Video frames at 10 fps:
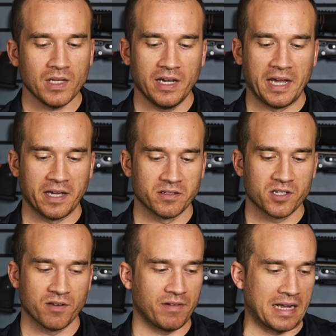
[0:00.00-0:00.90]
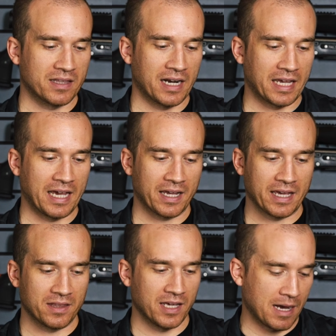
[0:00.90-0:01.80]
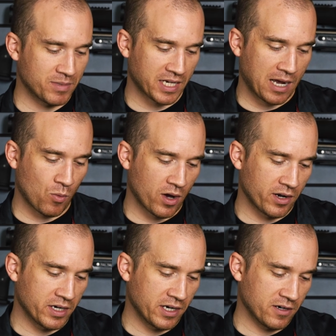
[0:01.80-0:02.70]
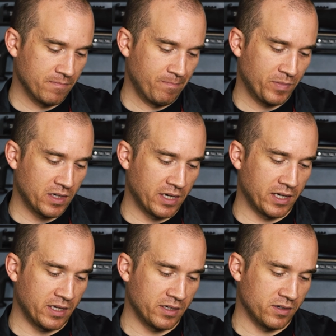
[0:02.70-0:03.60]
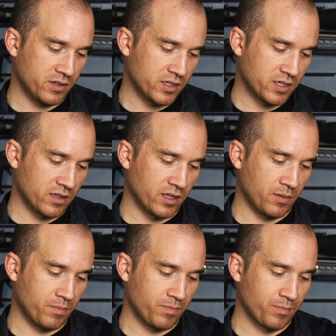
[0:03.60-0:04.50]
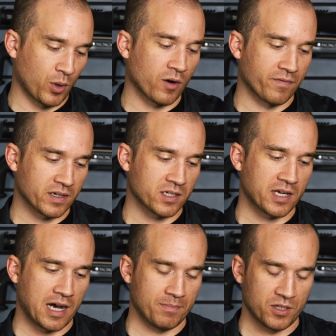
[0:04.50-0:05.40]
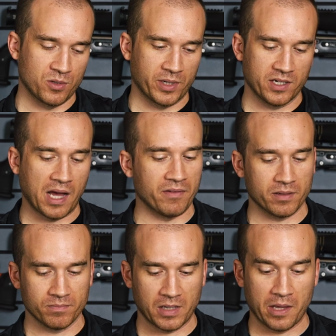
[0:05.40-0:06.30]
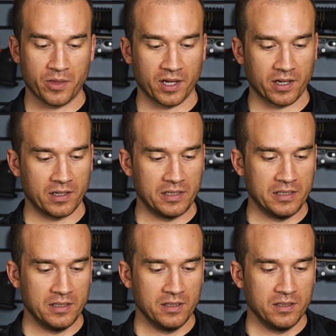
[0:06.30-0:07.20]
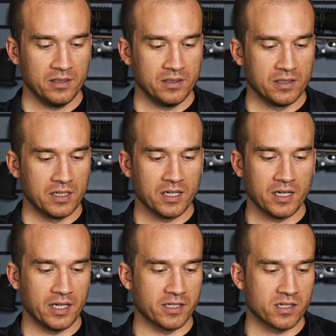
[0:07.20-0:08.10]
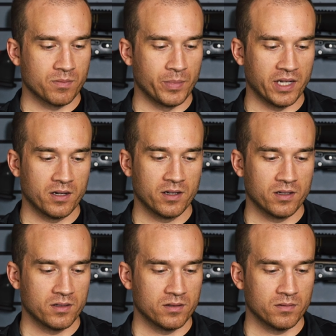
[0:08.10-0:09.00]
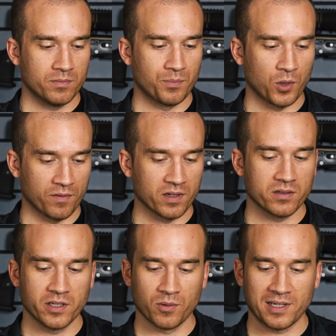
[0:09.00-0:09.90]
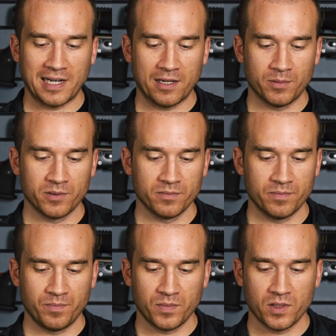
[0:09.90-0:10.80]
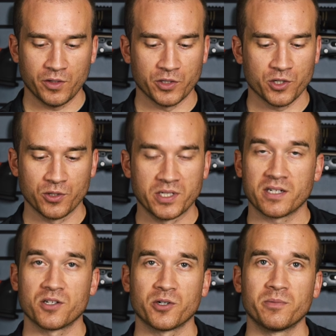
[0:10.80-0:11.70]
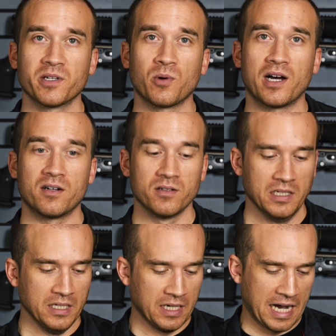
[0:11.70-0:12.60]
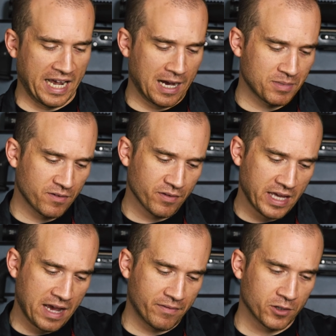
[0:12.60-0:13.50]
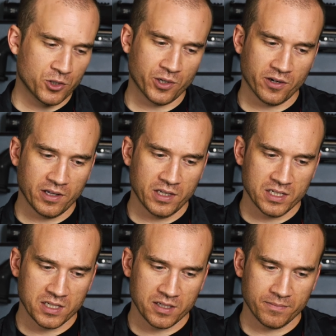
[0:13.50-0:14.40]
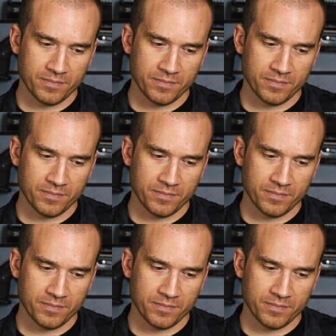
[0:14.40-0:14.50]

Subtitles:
and the fact that I can't get the optic I want on here, it is the perfect comp to 2011, I think. It's been perfectly reliable. It shoots extremely well. I opted for the heavier trigger on this.